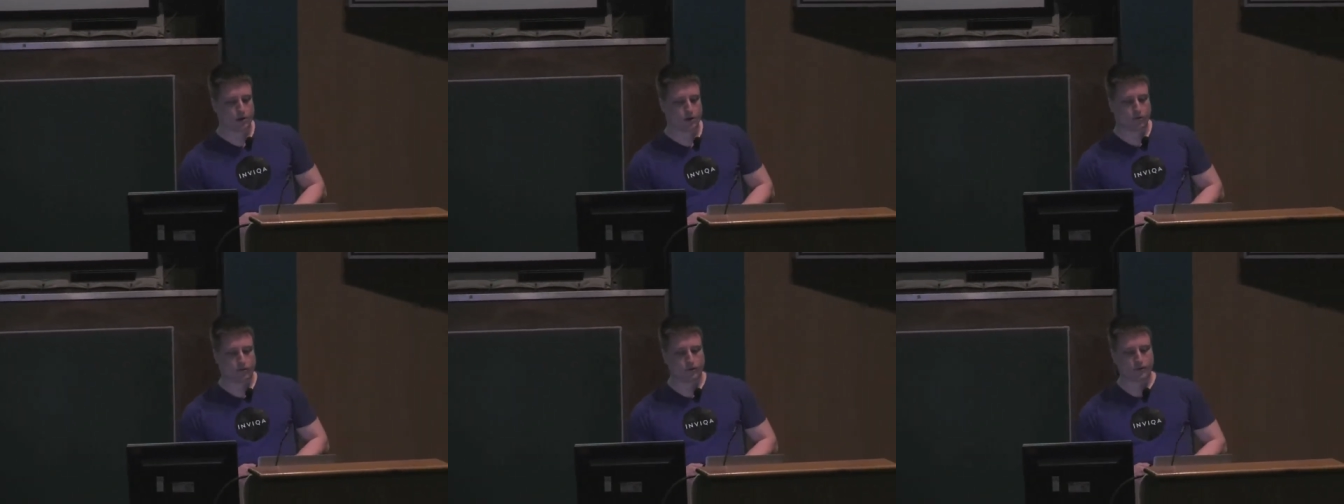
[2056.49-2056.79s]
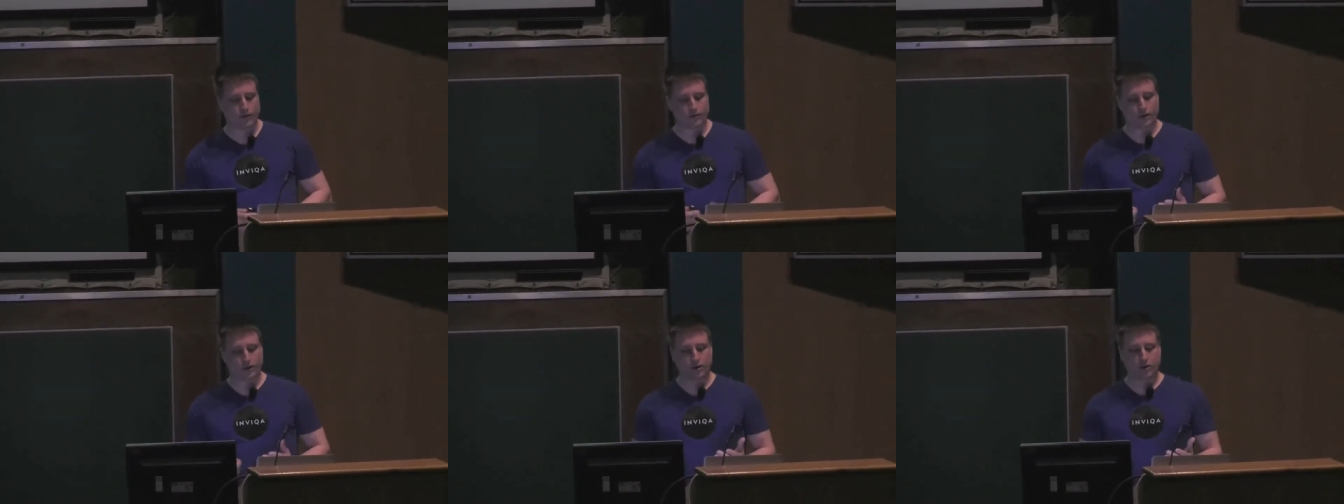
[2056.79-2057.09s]
We've
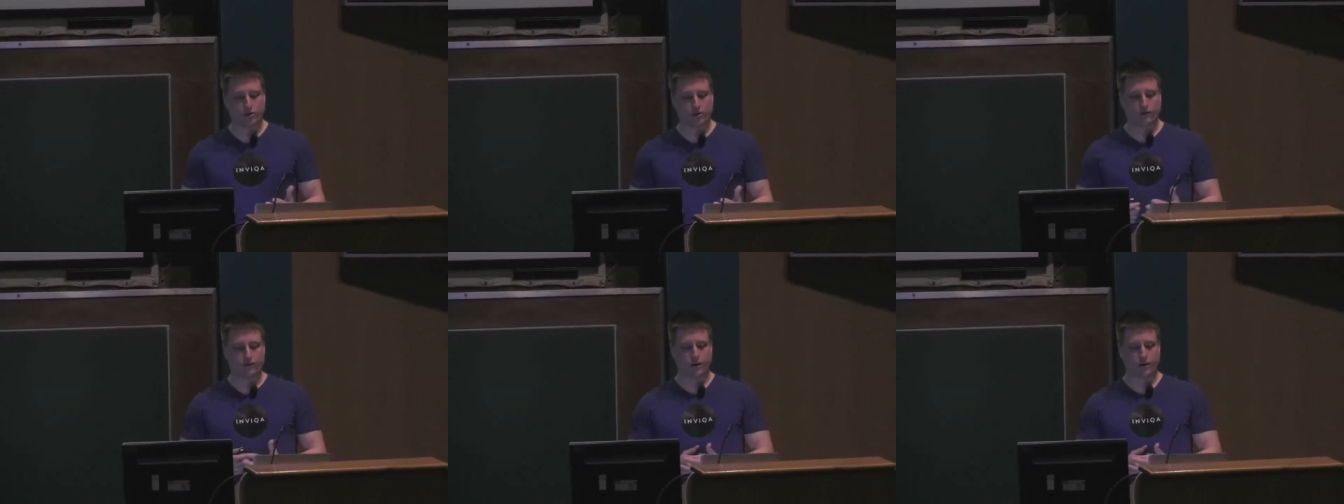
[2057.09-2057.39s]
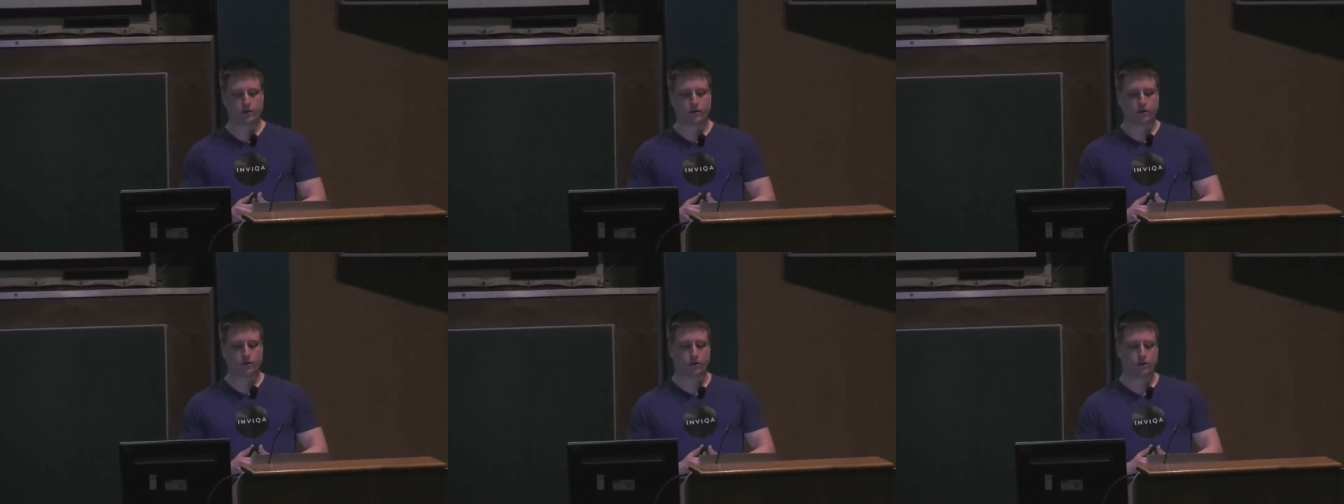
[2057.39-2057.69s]
covered a lot of
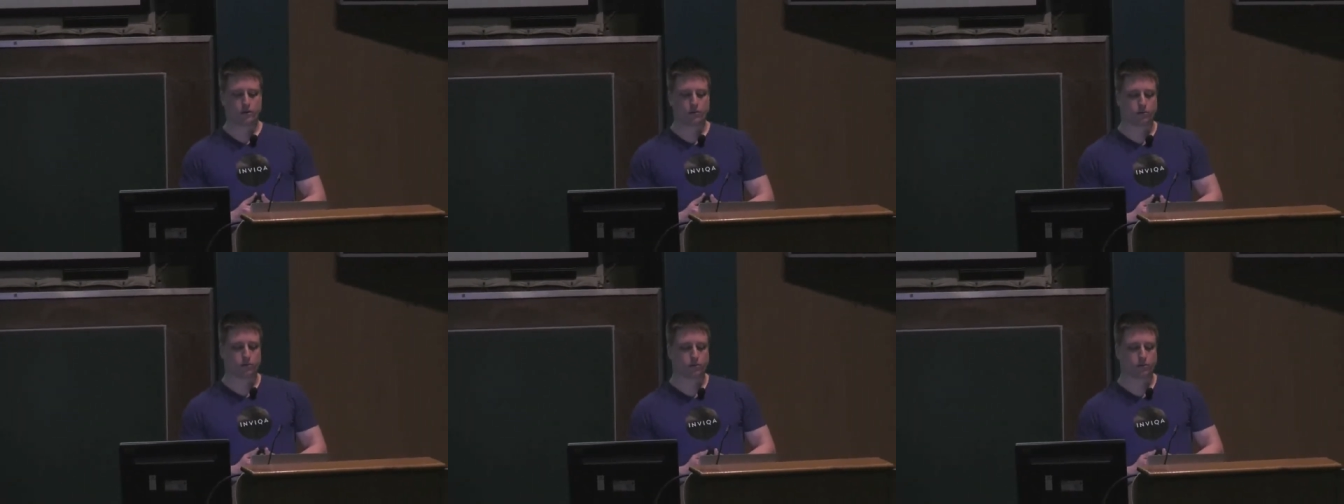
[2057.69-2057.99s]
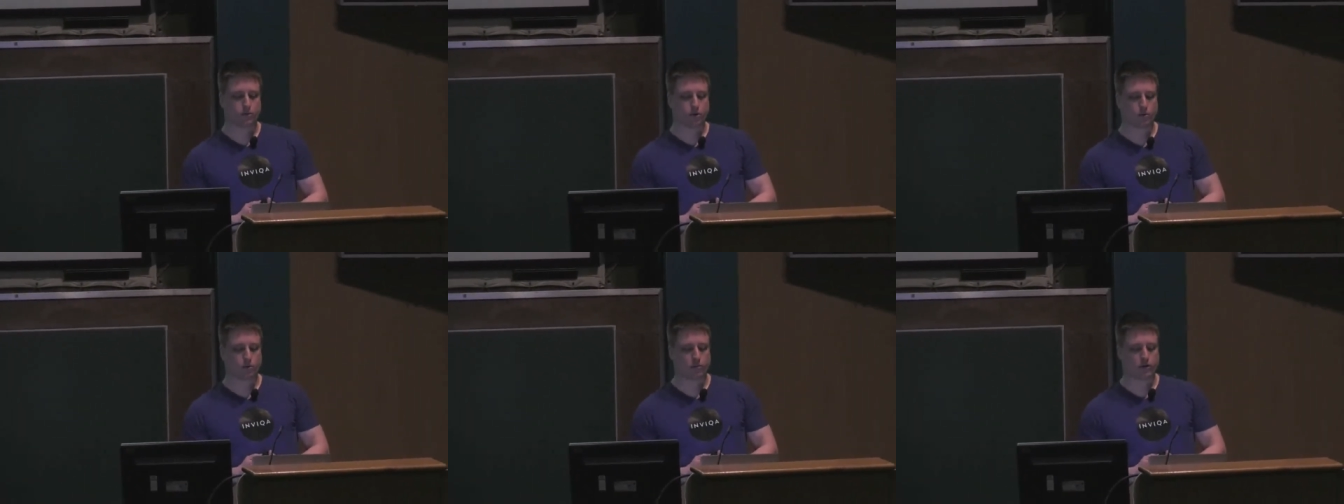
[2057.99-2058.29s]
local
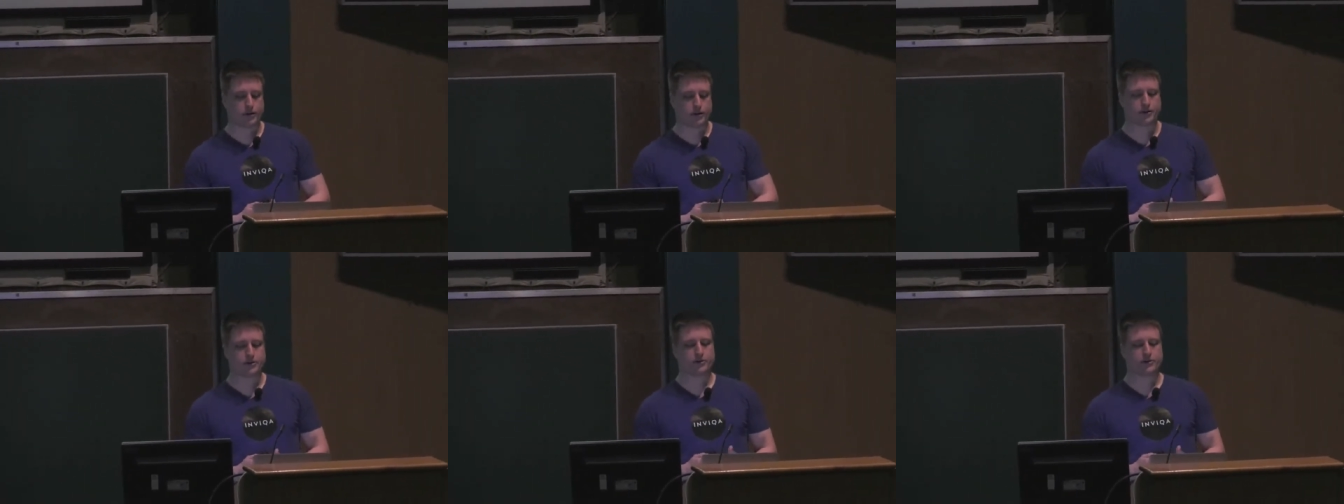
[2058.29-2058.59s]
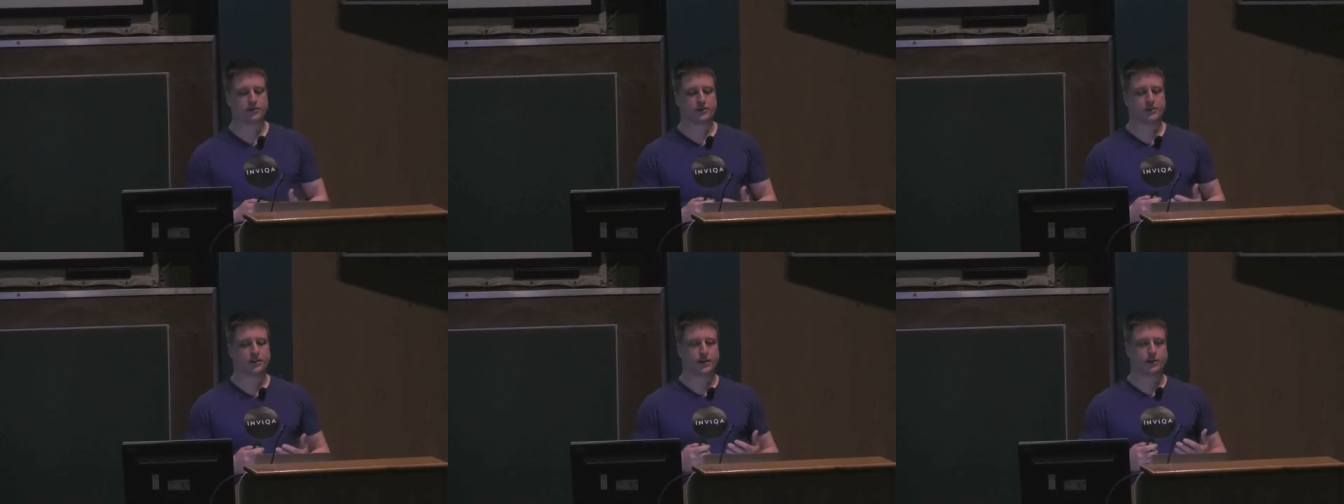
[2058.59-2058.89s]

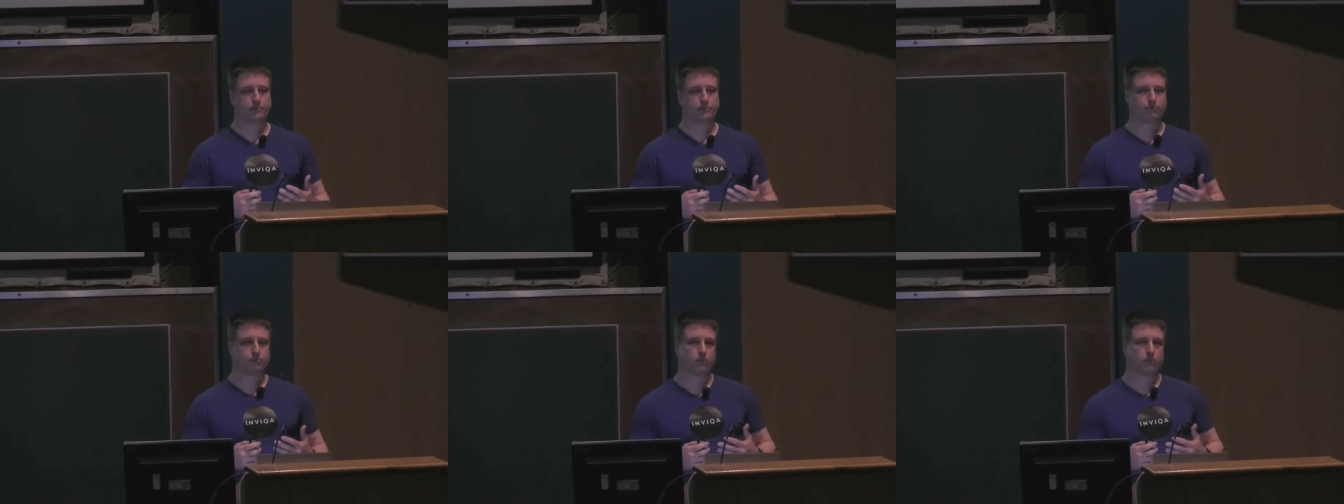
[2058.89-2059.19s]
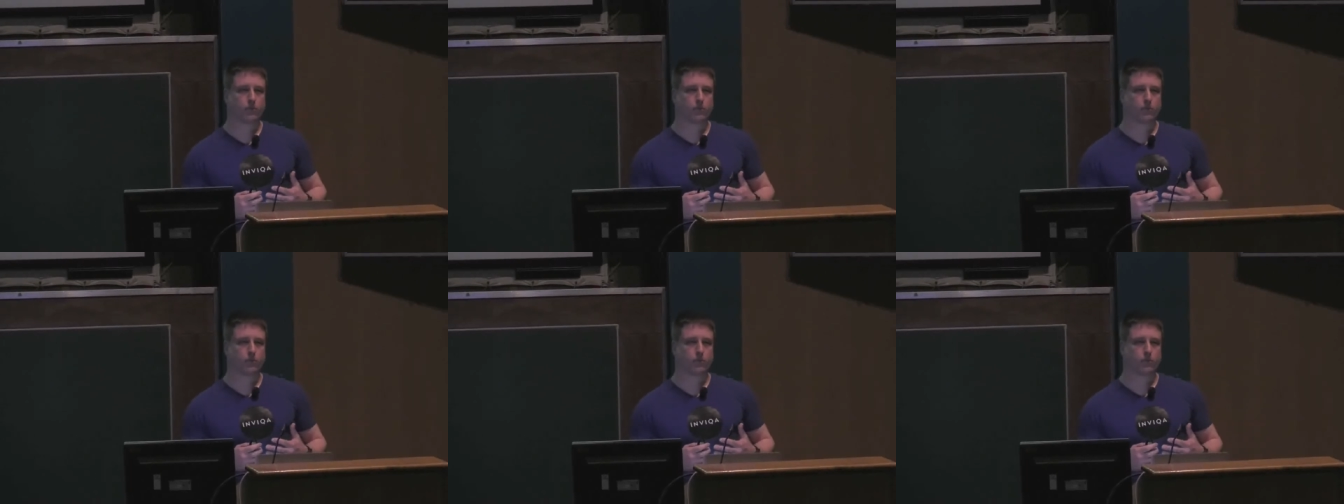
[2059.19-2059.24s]
operations now.